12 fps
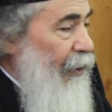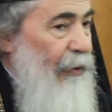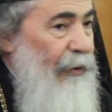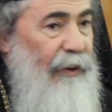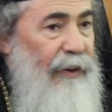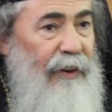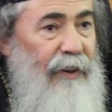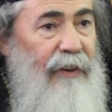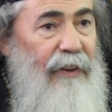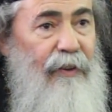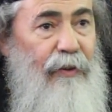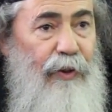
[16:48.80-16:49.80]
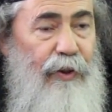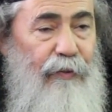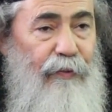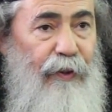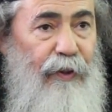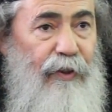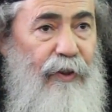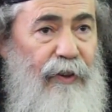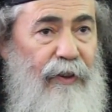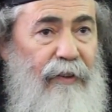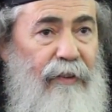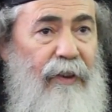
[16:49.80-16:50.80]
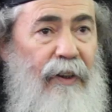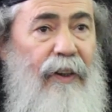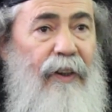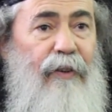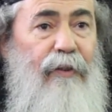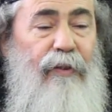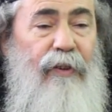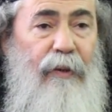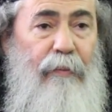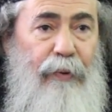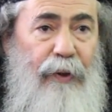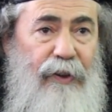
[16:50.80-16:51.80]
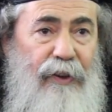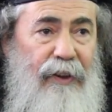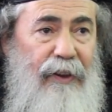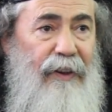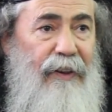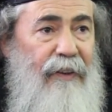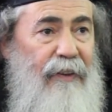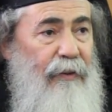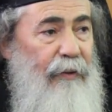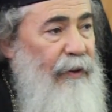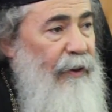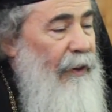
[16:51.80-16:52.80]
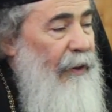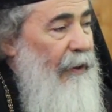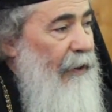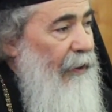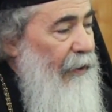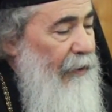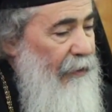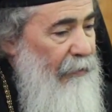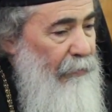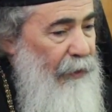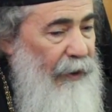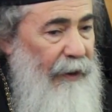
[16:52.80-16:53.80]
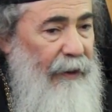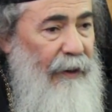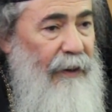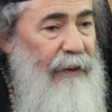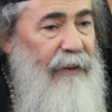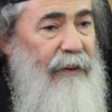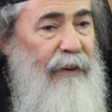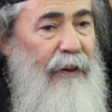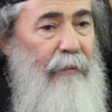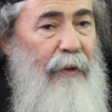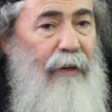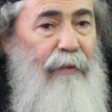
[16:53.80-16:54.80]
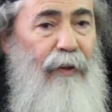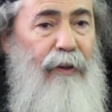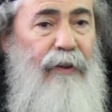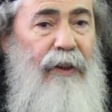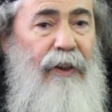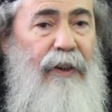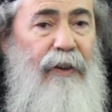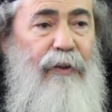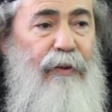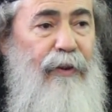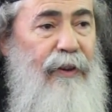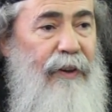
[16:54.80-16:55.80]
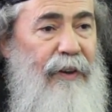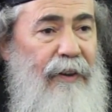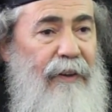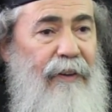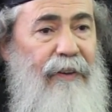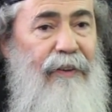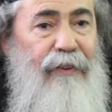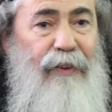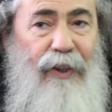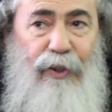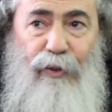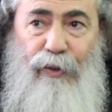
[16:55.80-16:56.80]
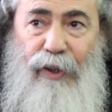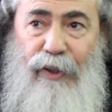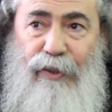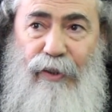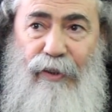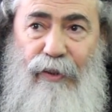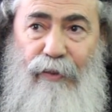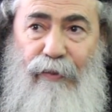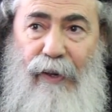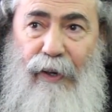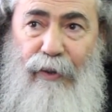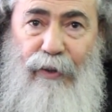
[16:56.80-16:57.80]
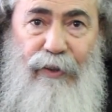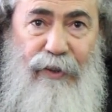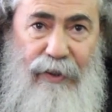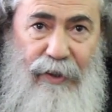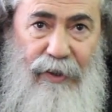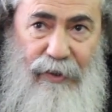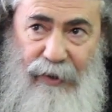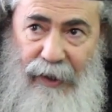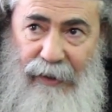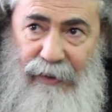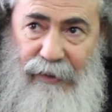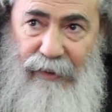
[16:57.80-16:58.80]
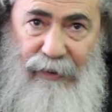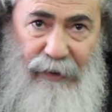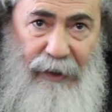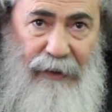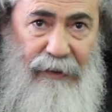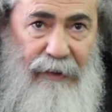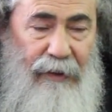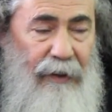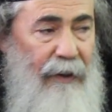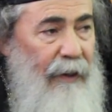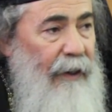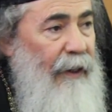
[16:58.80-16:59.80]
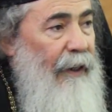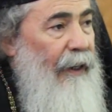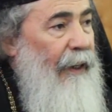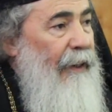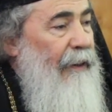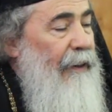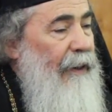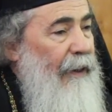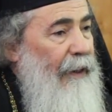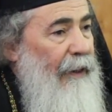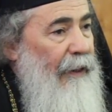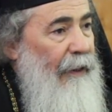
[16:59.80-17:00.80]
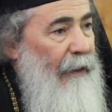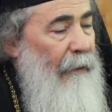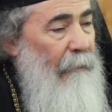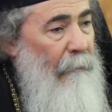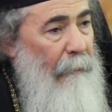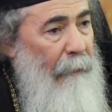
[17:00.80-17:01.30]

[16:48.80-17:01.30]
to the crucifixion to the preaching, to the miracles, and above all, to the resurrection of our Lord Jesus Christ, right? And uh,